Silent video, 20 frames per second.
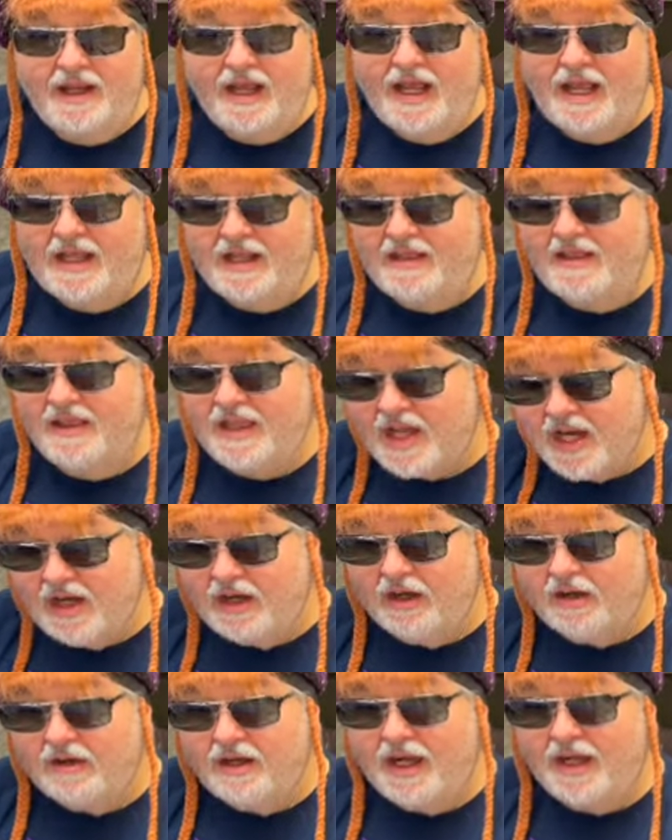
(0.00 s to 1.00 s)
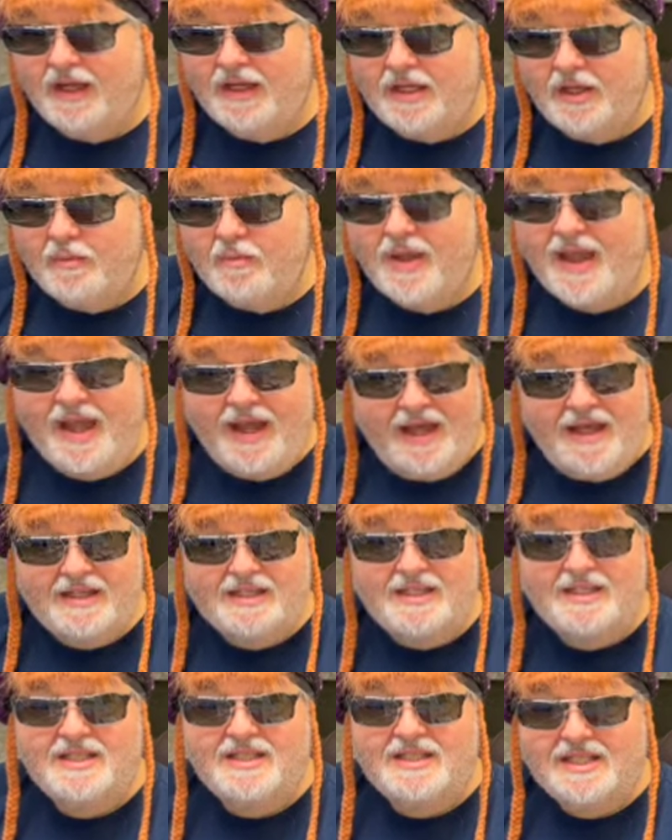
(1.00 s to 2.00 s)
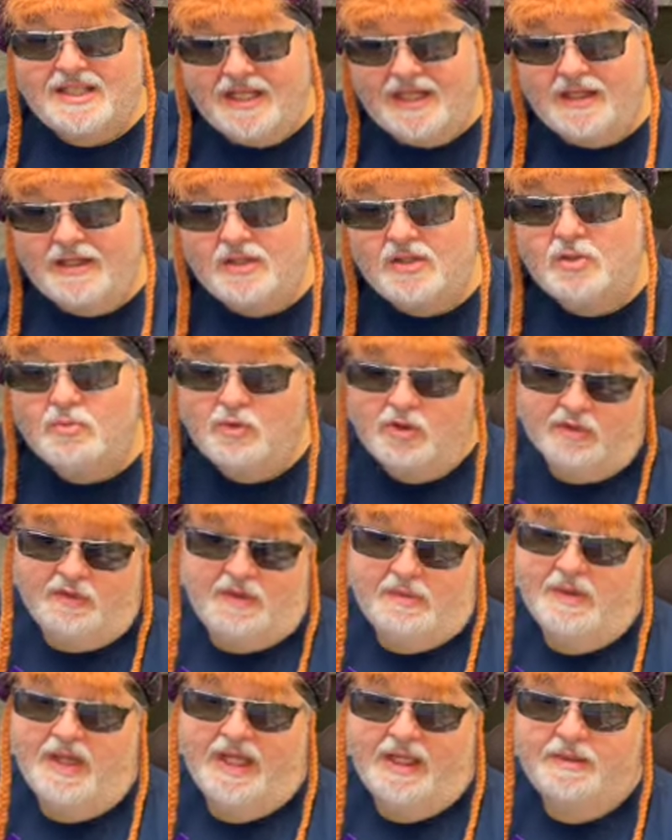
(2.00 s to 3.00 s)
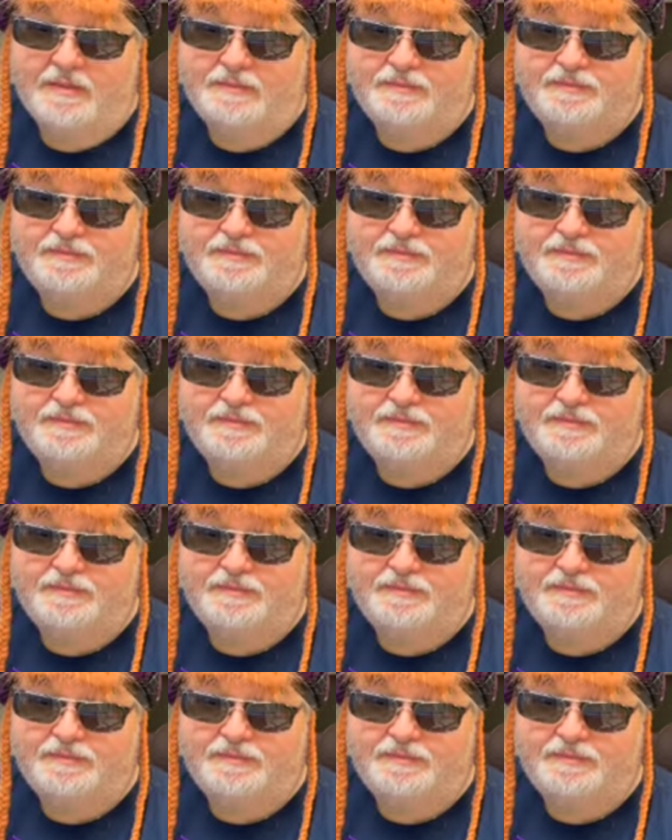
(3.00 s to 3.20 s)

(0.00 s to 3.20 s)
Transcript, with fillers: And there I am at Stan the Movie Man.